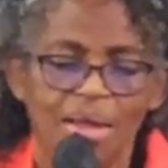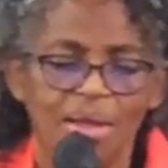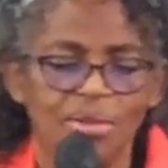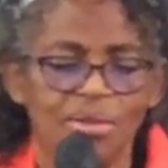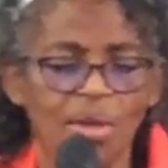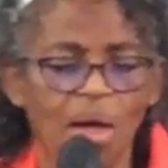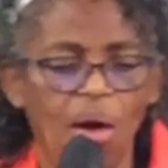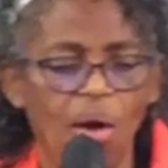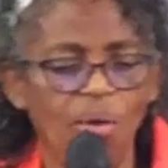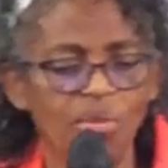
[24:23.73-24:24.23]

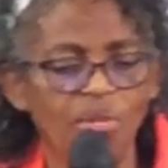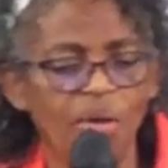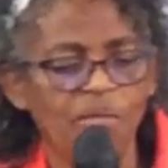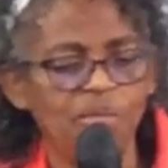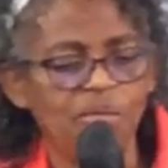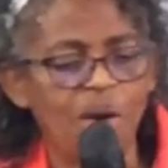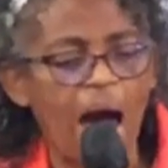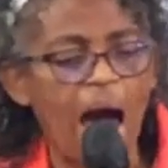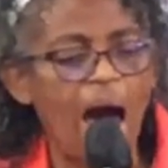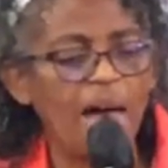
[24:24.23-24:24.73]
So
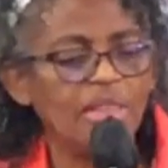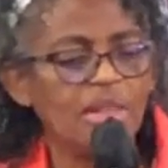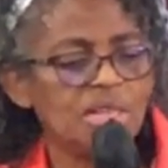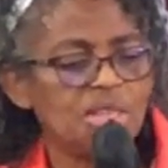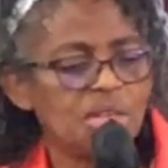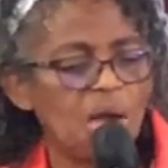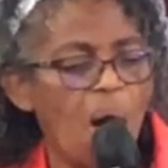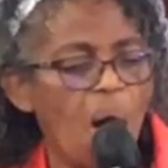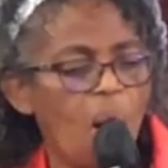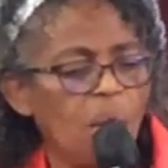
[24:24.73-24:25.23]
the
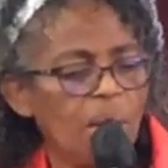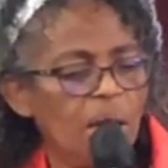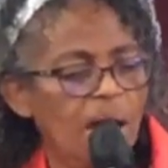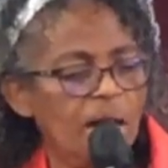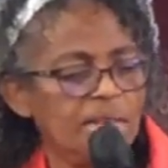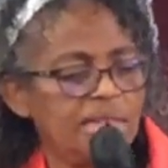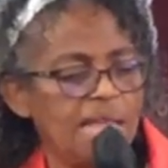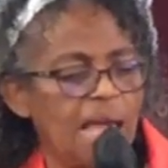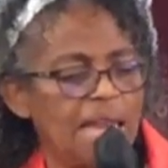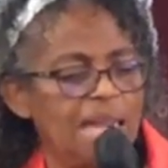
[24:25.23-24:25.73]
Father told
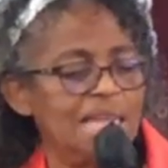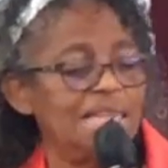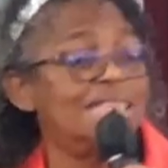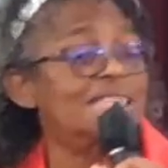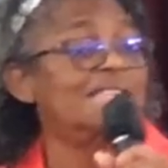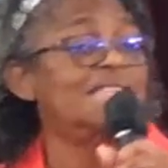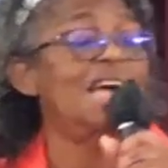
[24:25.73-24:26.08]
us that his